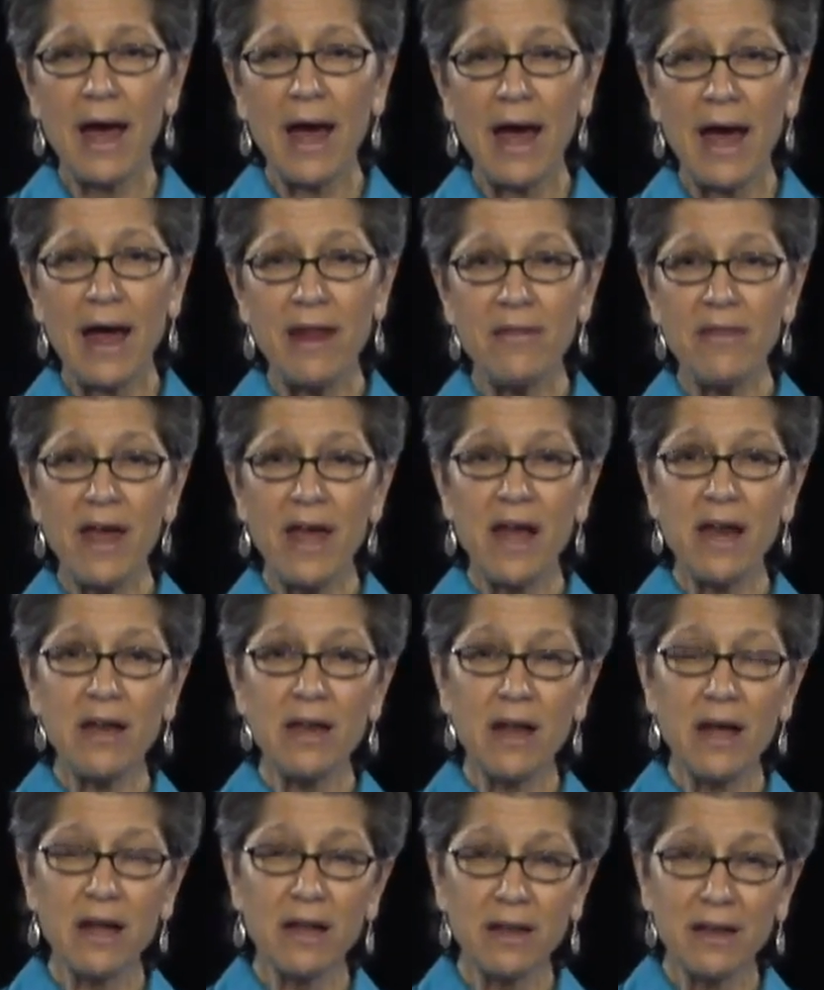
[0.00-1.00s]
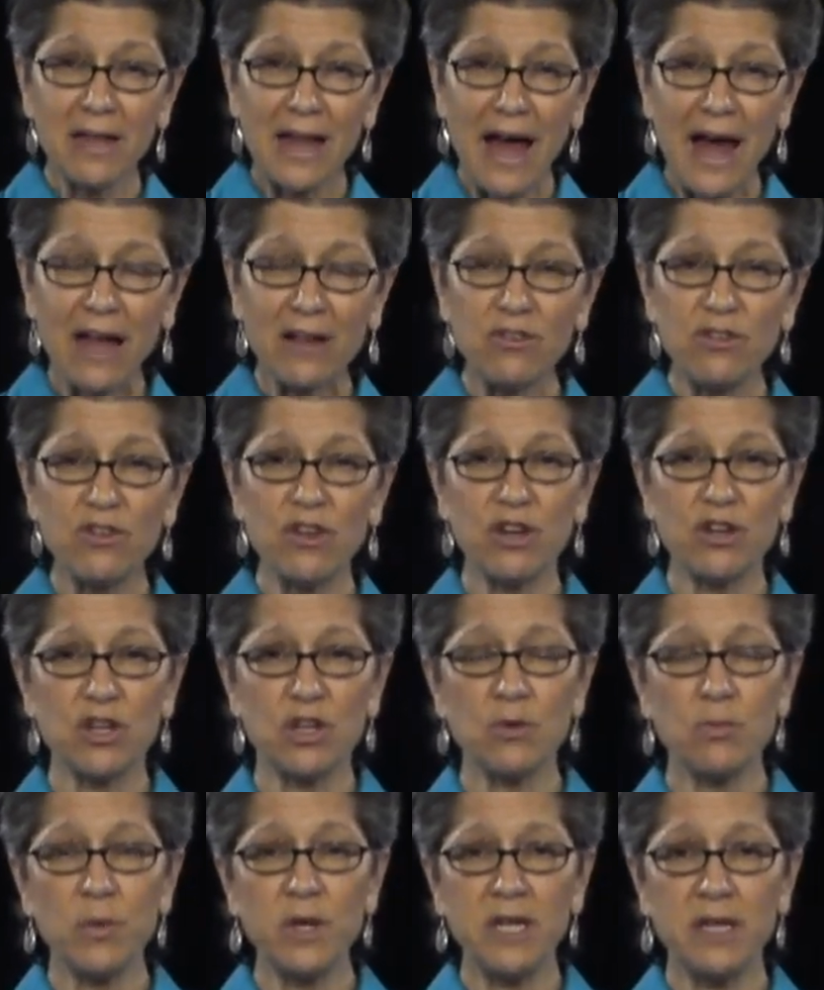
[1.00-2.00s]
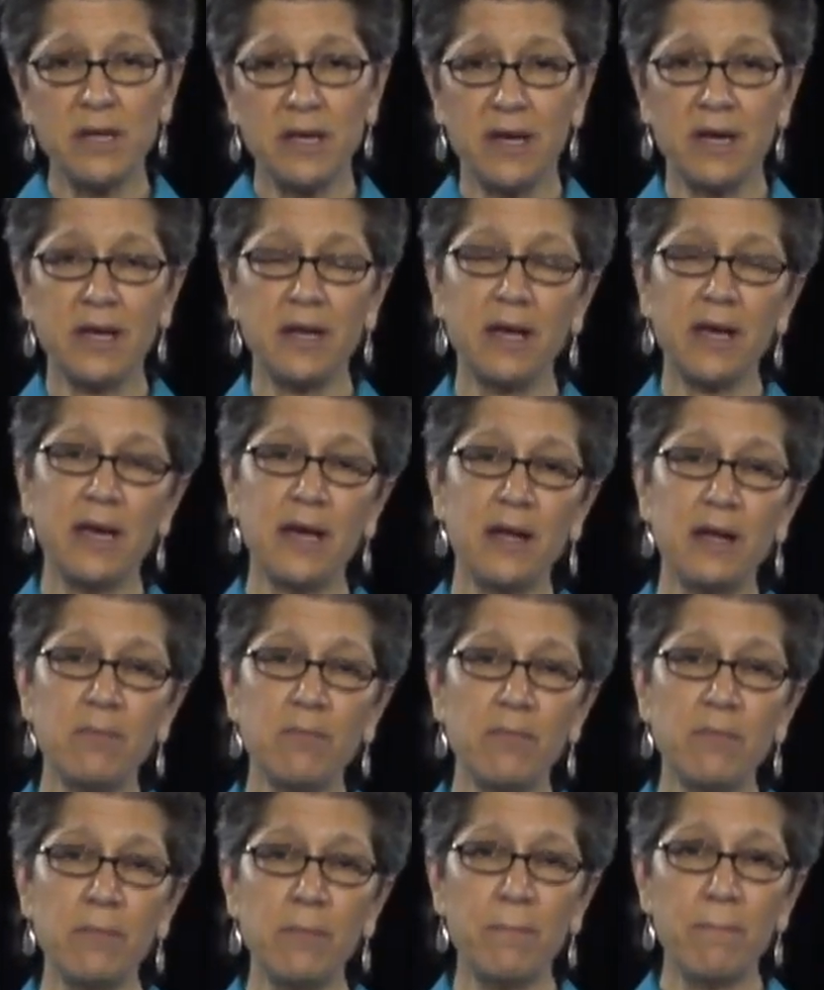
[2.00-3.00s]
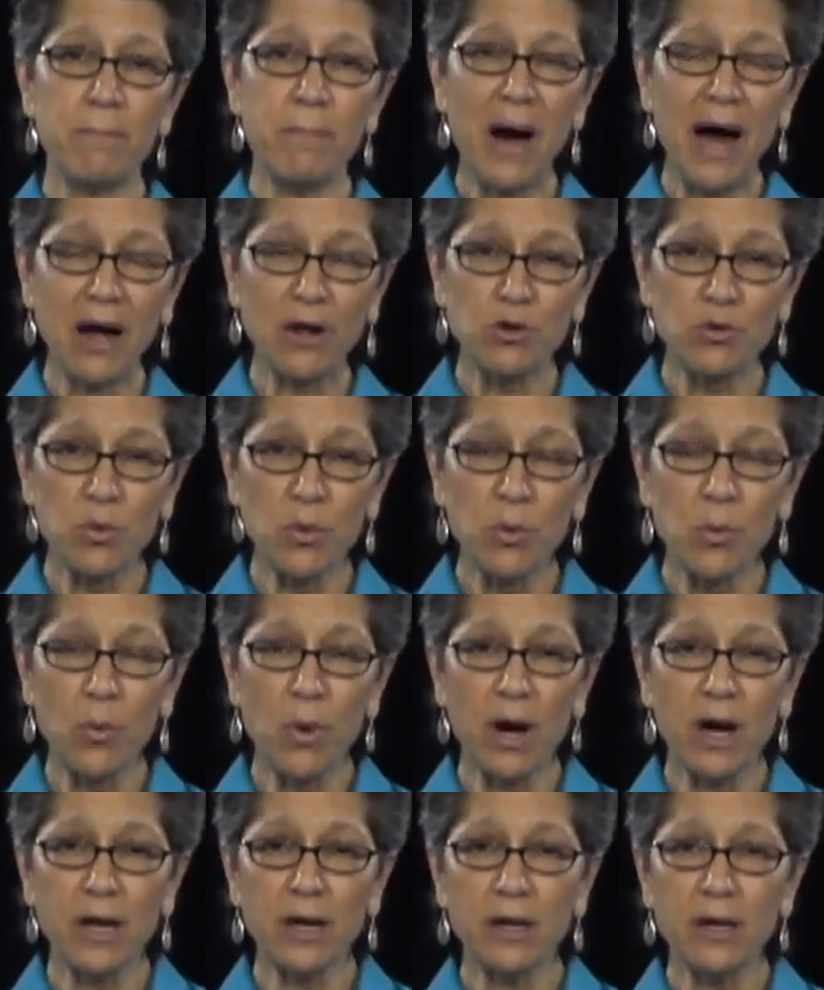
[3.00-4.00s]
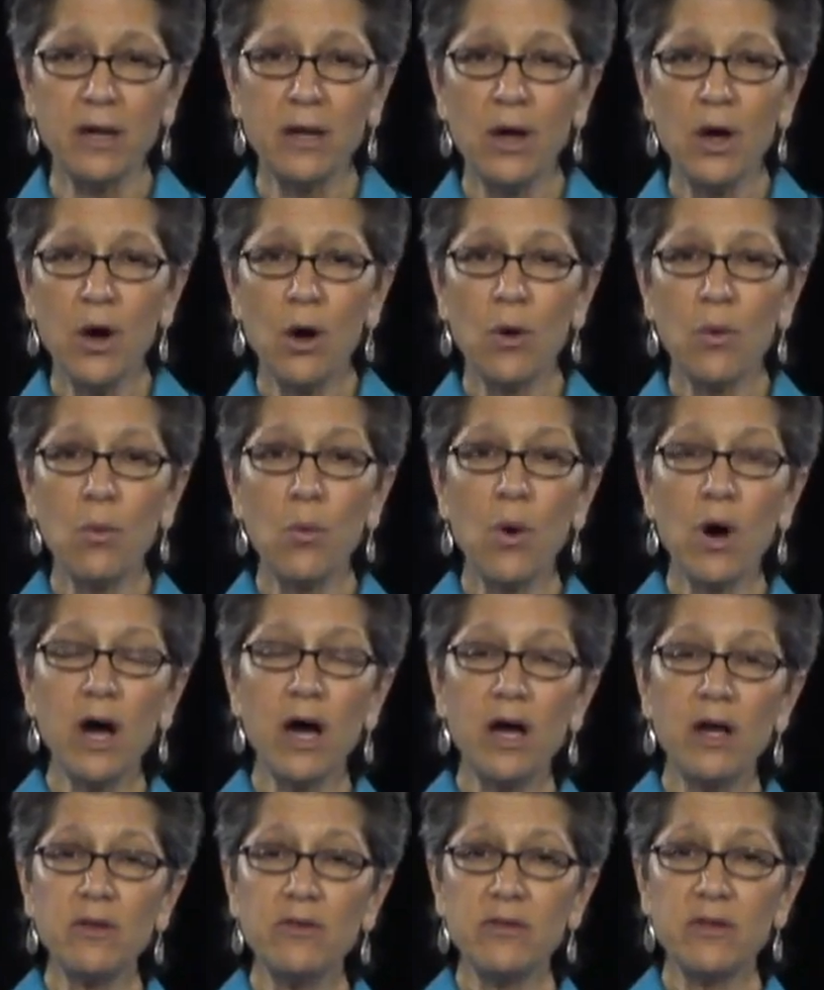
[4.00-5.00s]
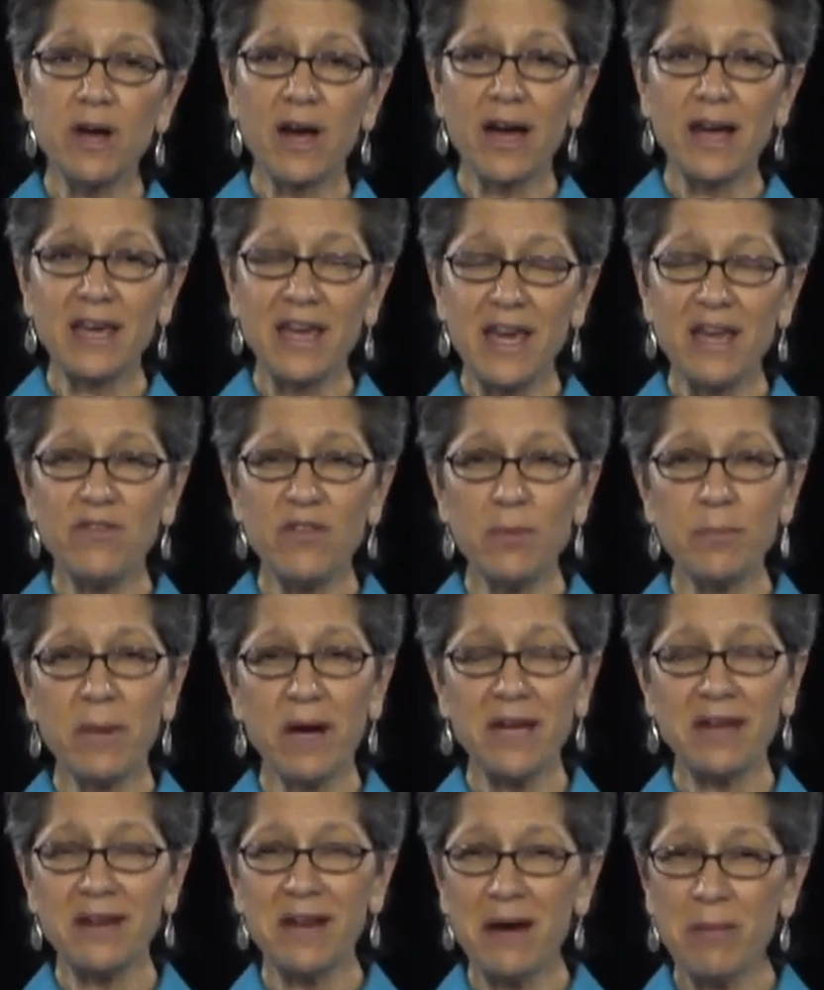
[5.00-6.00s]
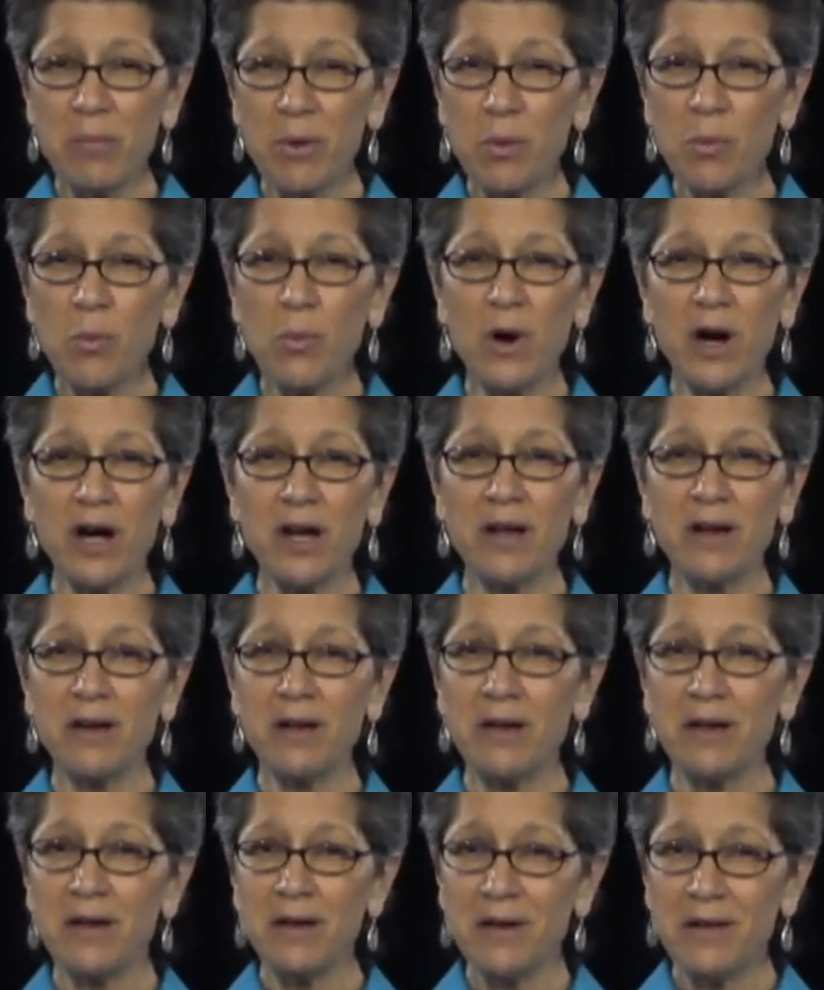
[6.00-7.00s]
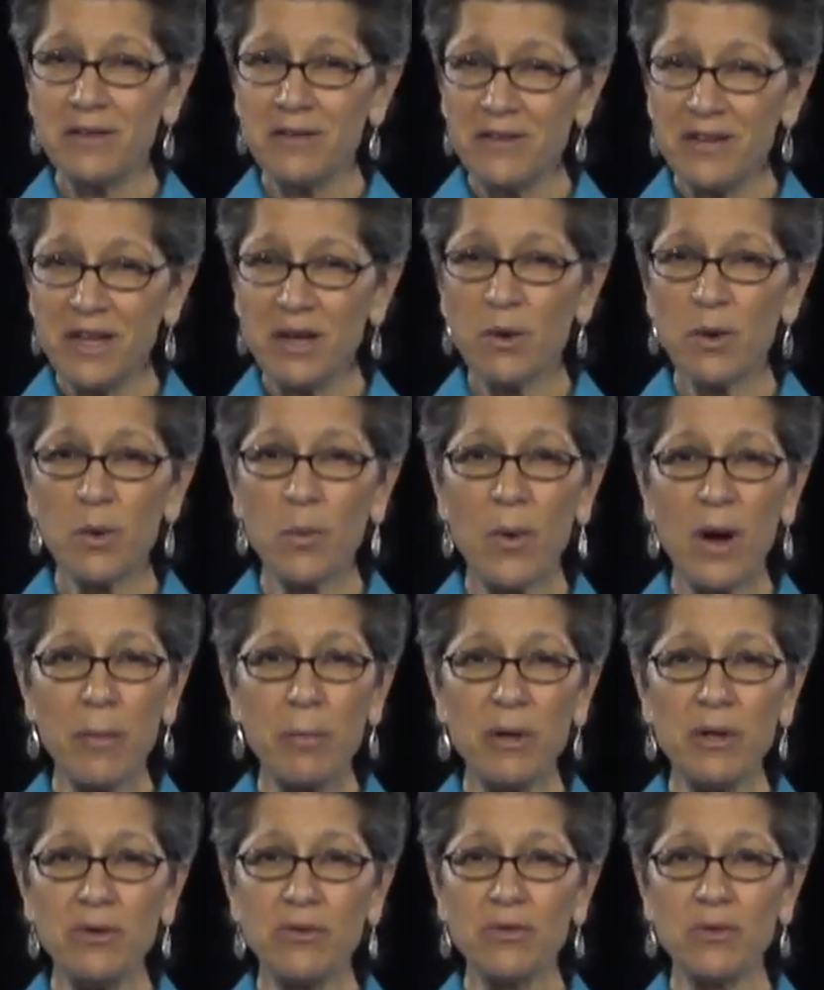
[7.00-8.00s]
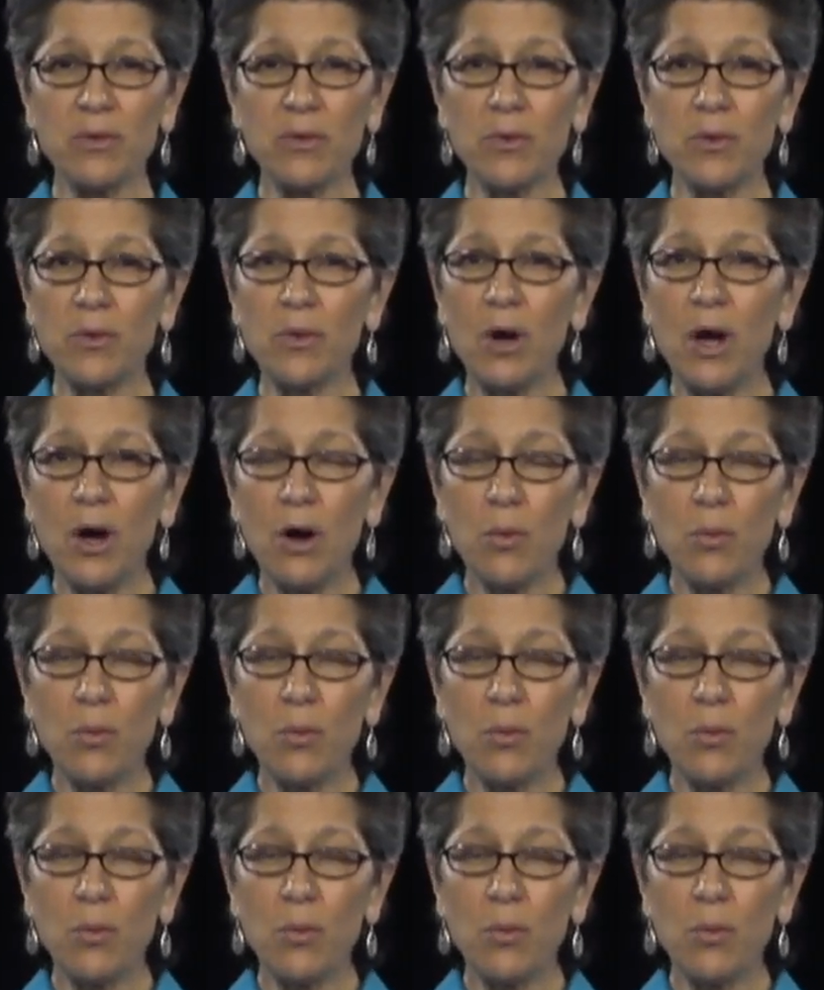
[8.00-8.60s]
And then last session we did in Module 1 was I gave you my number 1 secret weapon tool,